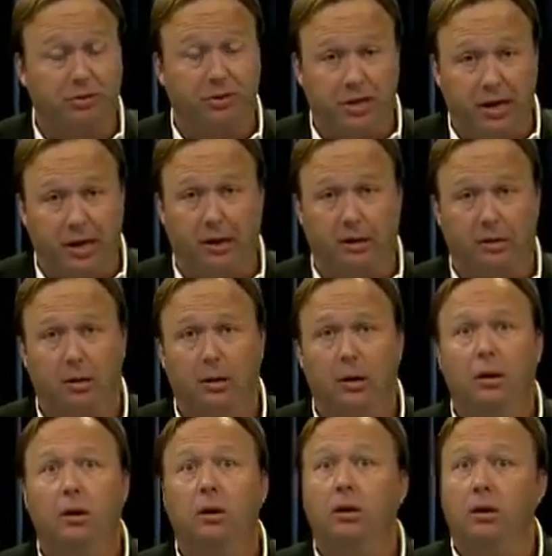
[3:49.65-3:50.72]
understand.
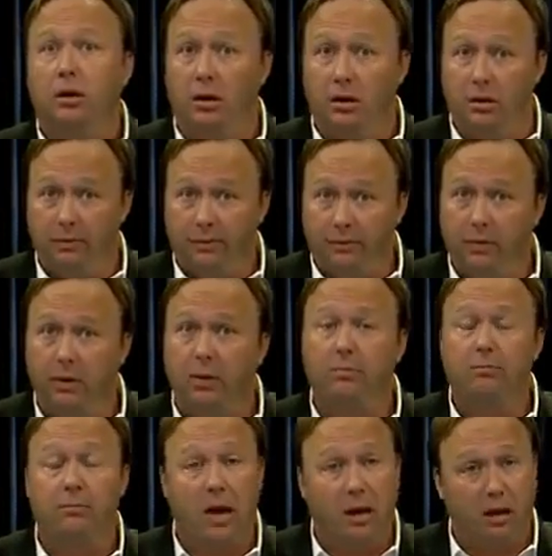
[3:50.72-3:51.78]
Give
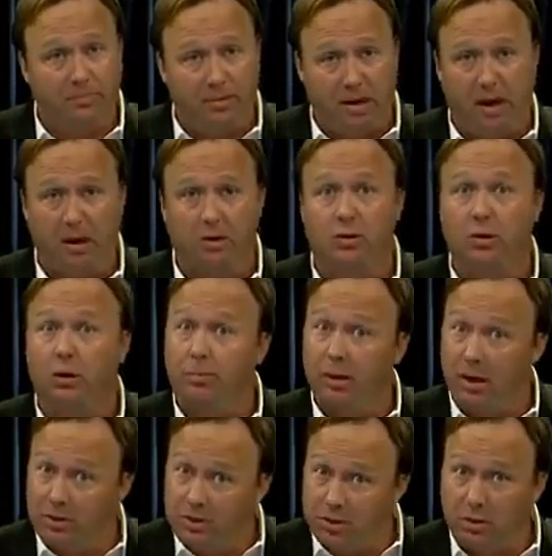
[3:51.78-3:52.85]
mega banks your
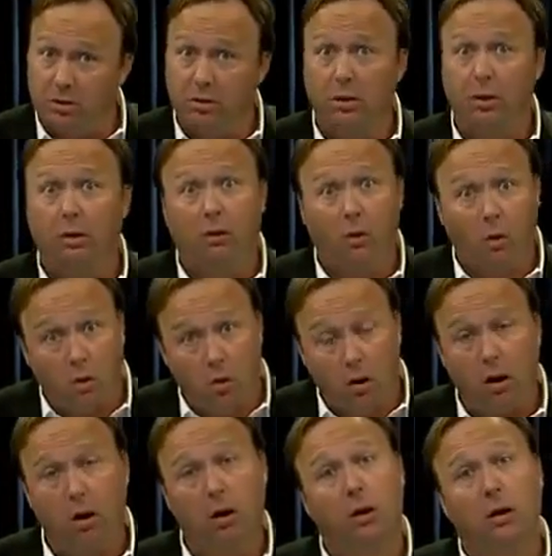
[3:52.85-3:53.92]
pension,
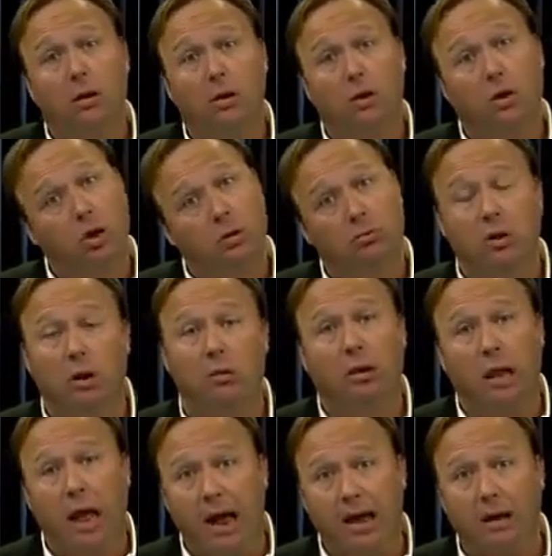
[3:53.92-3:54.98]
or you
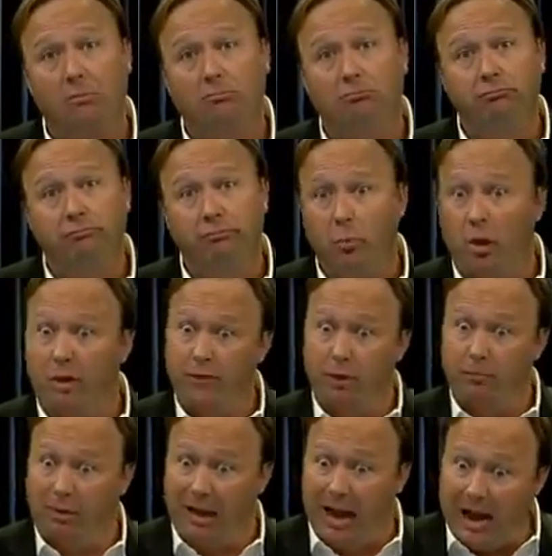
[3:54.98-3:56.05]
don't like, well, if
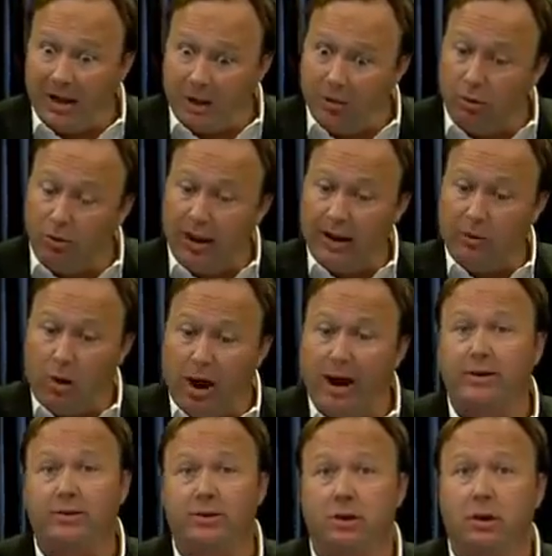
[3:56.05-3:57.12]
you're black, you don't like
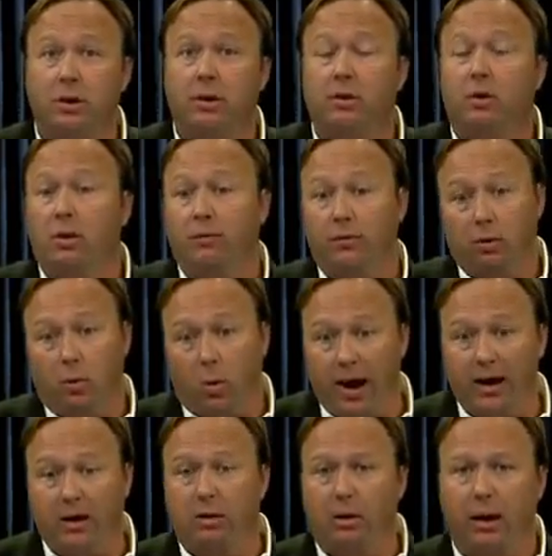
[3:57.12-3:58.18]
whites. Or if you're
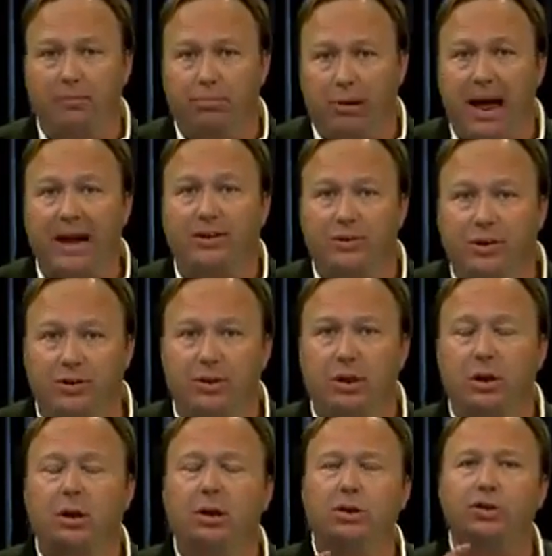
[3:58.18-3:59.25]
white, you don't like blacks.
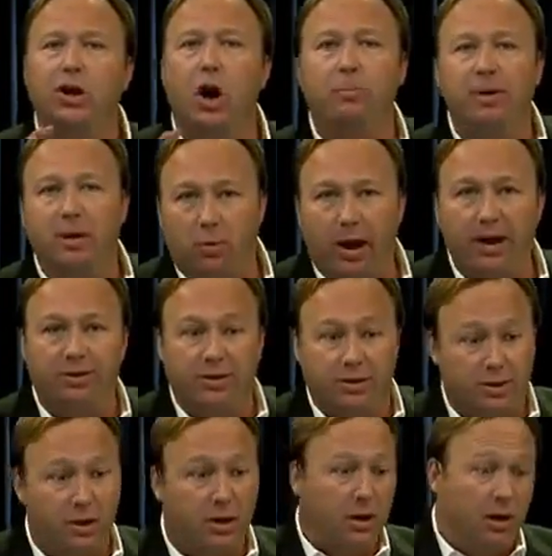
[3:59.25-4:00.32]
Just don't be
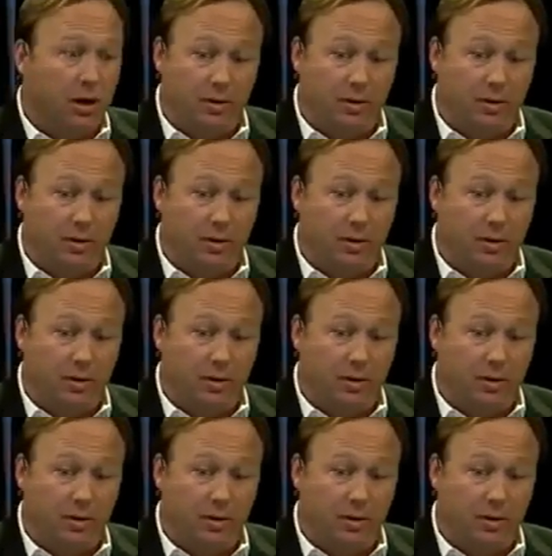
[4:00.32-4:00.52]
racist.